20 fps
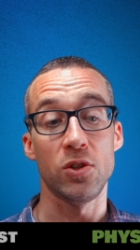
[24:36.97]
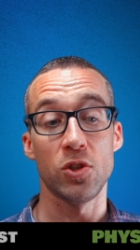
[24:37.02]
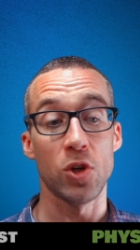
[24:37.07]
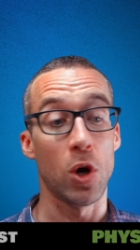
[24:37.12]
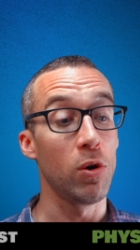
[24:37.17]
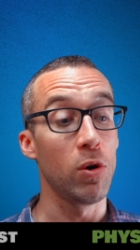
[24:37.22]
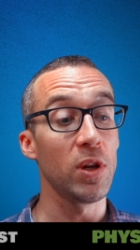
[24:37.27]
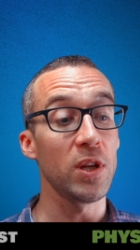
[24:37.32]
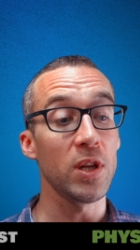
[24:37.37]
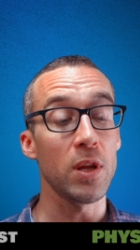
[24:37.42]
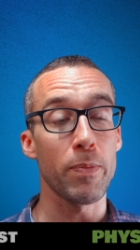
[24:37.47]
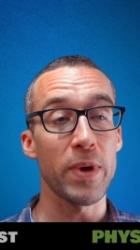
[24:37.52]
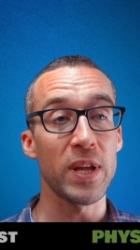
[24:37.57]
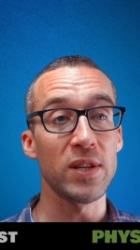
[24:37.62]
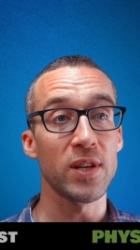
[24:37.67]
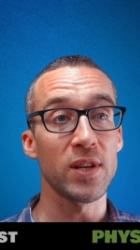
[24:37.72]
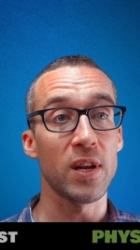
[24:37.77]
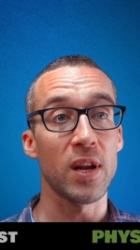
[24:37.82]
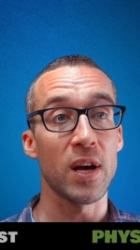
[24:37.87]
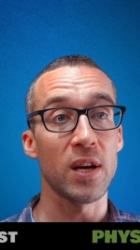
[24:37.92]
totally
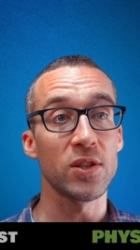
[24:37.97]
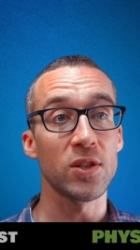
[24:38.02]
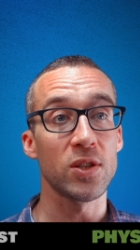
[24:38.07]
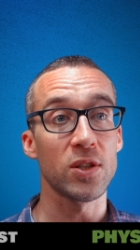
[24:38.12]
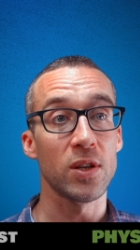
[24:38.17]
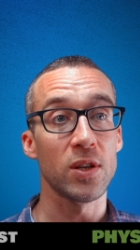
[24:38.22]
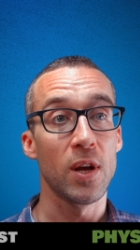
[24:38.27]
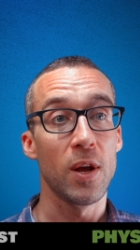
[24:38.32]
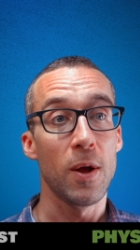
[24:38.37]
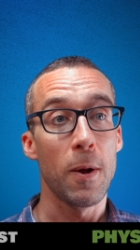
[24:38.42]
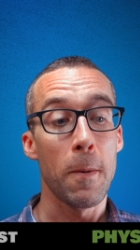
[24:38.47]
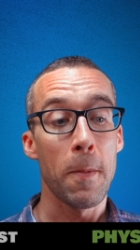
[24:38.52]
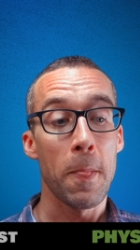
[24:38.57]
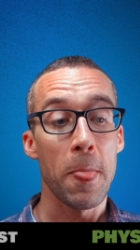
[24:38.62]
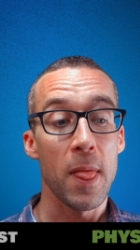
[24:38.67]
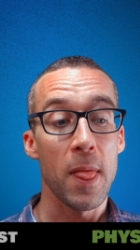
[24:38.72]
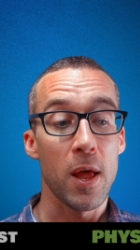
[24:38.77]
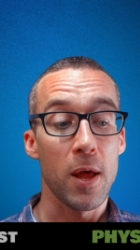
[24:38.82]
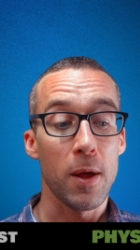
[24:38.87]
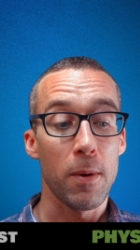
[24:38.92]
depends on us
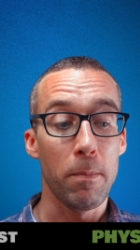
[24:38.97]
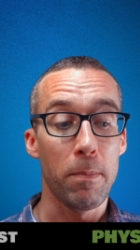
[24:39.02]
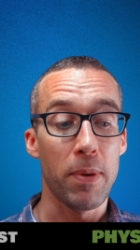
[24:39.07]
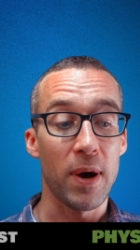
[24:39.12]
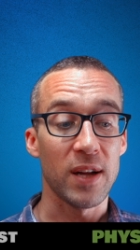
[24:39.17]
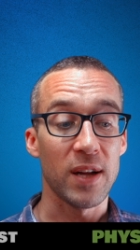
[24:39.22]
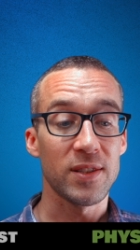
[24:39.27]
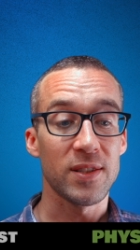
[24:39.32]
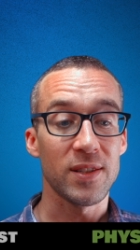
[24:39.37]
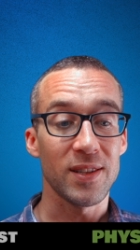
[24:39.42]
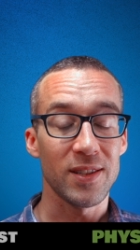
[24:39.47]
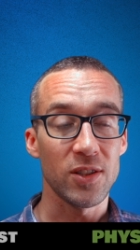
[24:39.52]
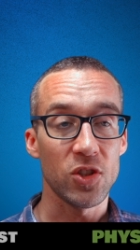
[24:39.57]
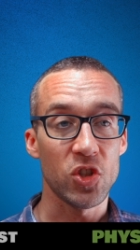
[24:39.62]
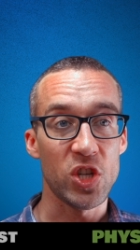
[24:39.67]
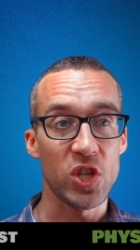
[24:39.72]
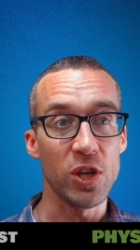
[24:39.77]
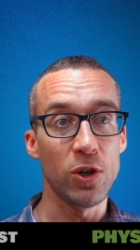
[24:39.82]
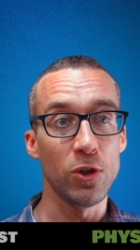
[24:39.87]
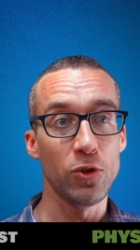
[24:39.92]
but
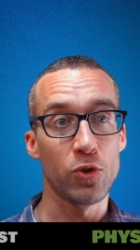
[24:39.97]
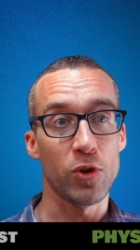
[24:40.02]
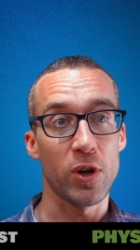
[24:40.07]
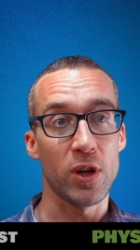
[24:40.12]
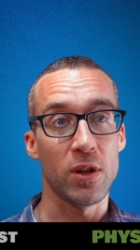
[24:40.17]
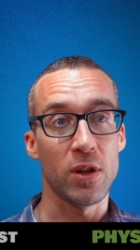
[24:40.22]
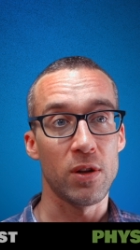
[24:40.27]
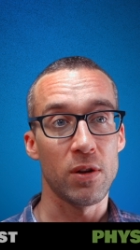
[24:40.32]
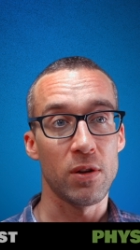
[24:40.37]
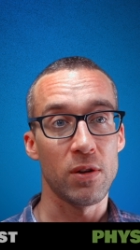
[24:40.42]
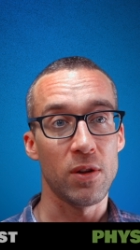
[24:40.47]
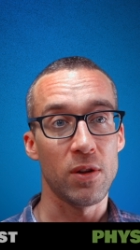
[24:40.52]
children